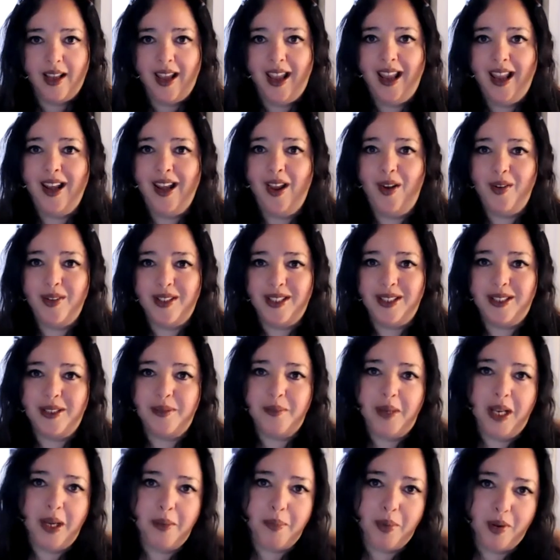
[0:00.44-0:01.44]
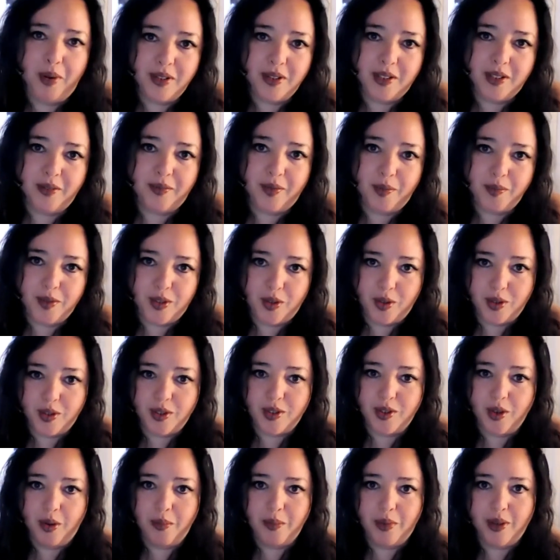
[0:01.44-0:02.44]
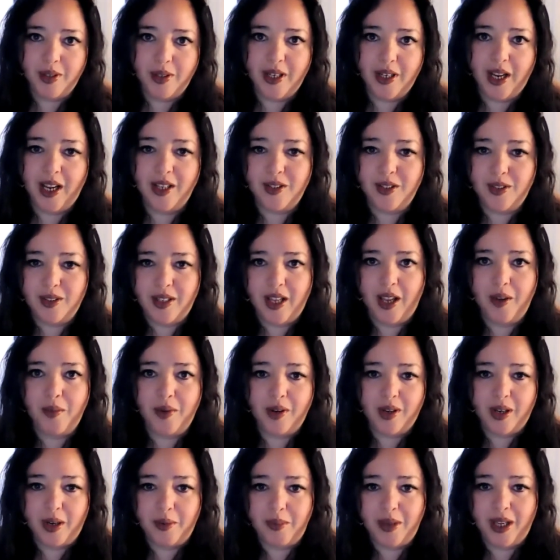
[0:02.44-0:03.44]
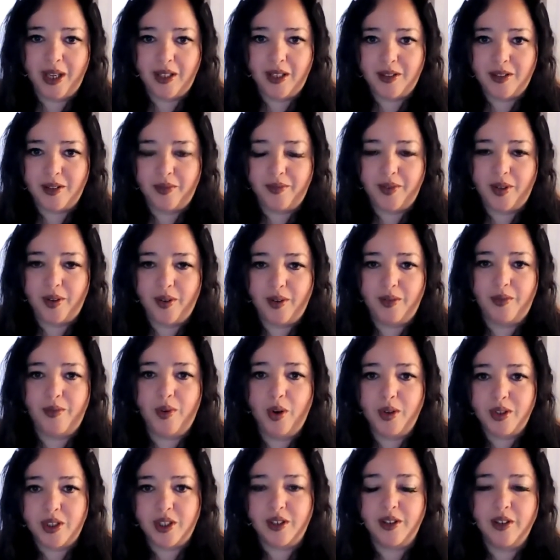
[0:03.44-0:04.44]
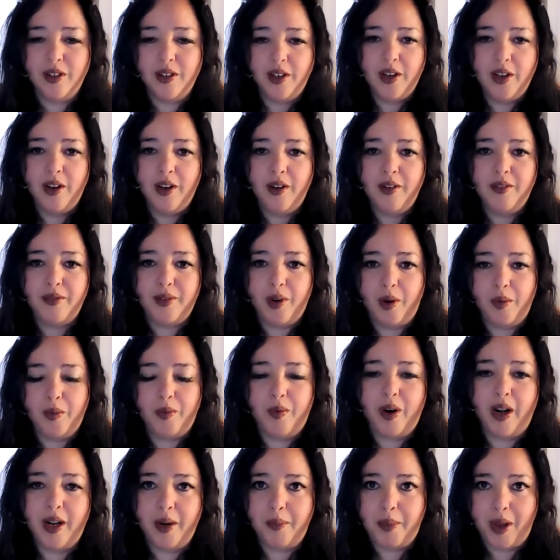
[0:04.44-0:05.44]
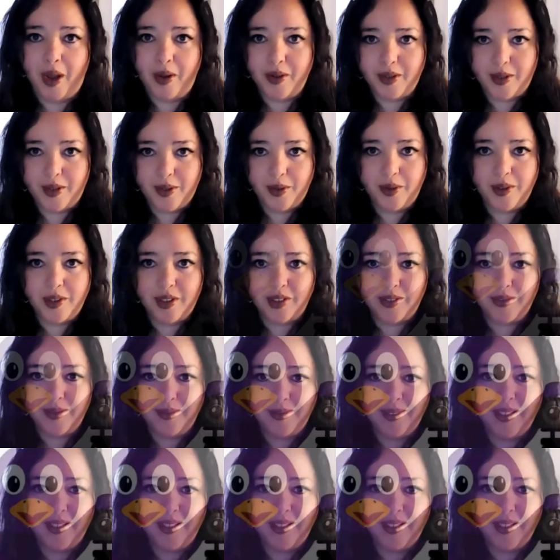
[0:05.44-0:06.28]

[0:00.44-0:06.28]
Hello, this is Mili Ponce from Social Sunburn, and today we're going to be interviewing Roger from Roundabout Social.